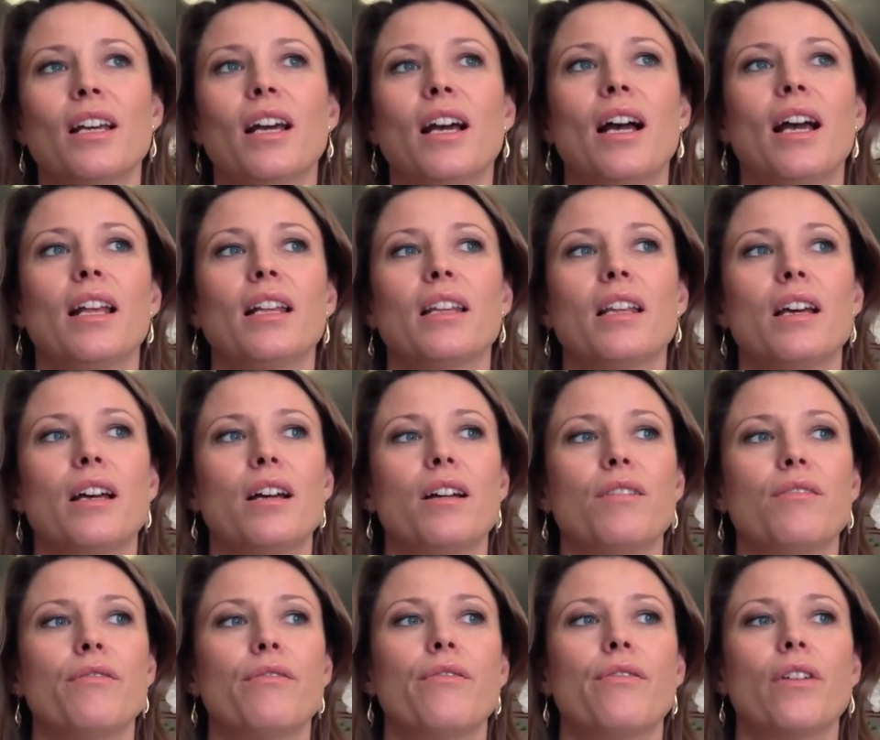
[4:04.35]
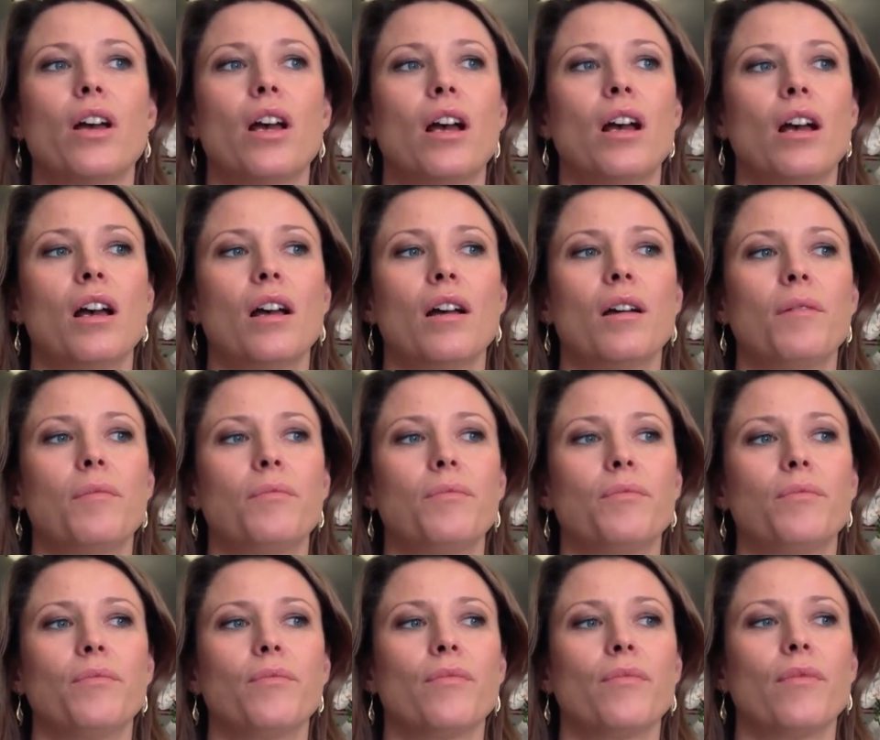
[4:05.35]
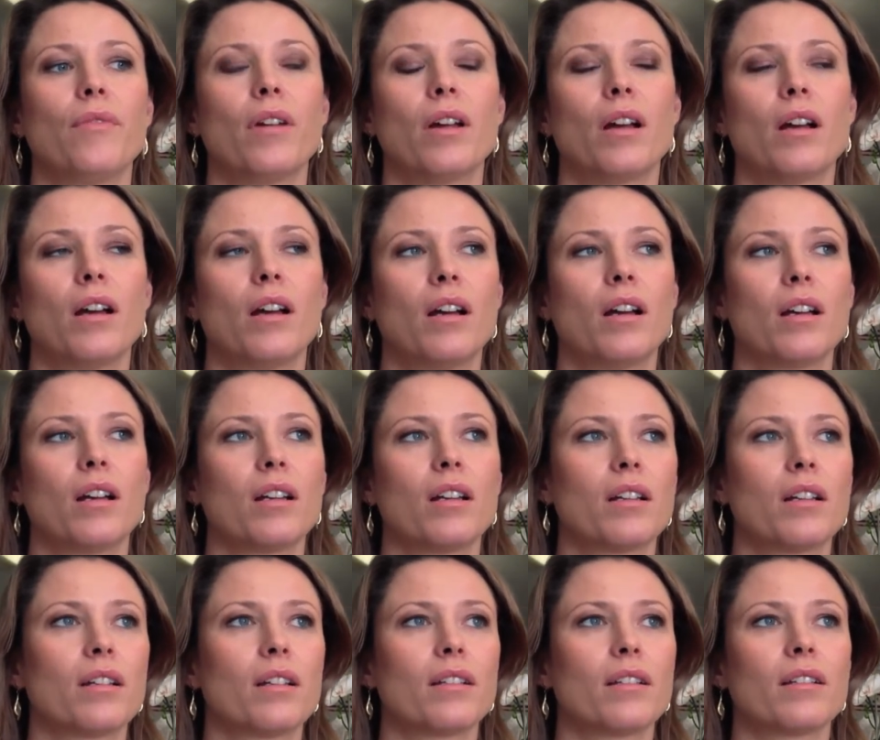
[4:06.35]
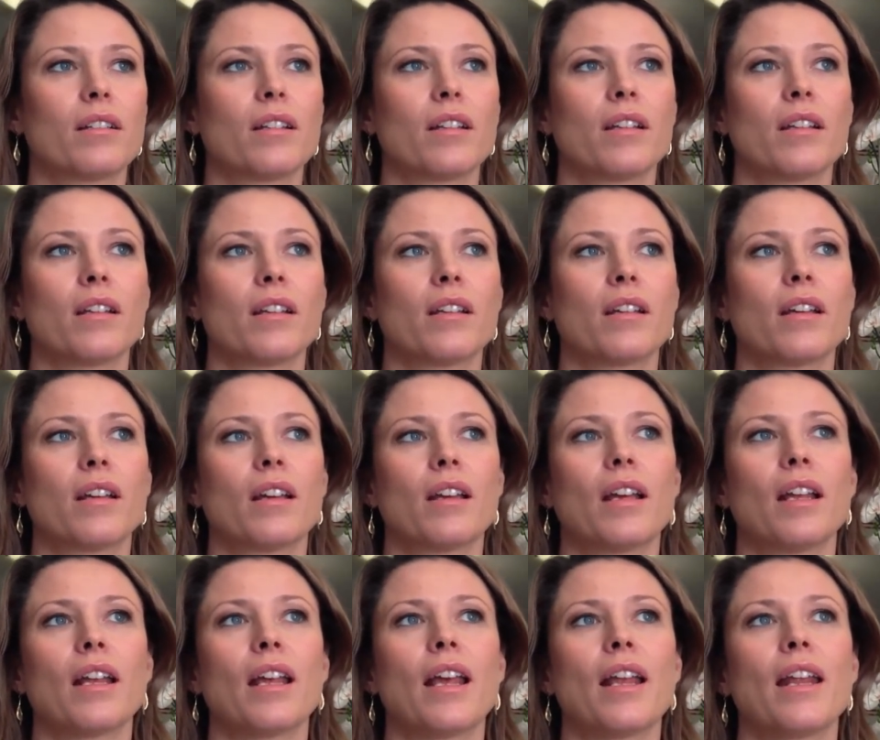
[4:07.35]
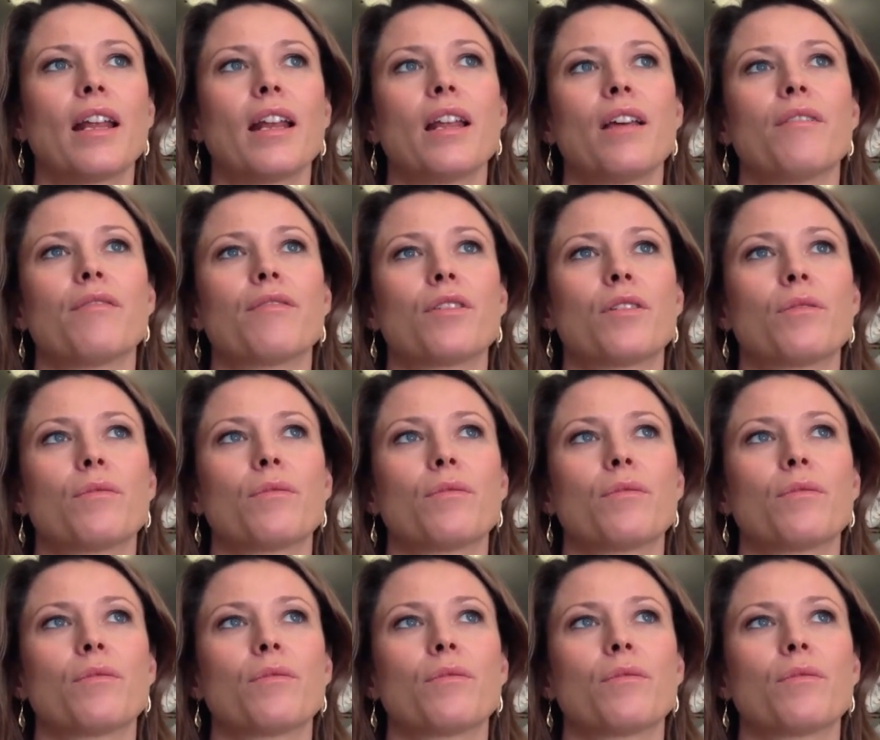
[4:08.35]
I love, and I love,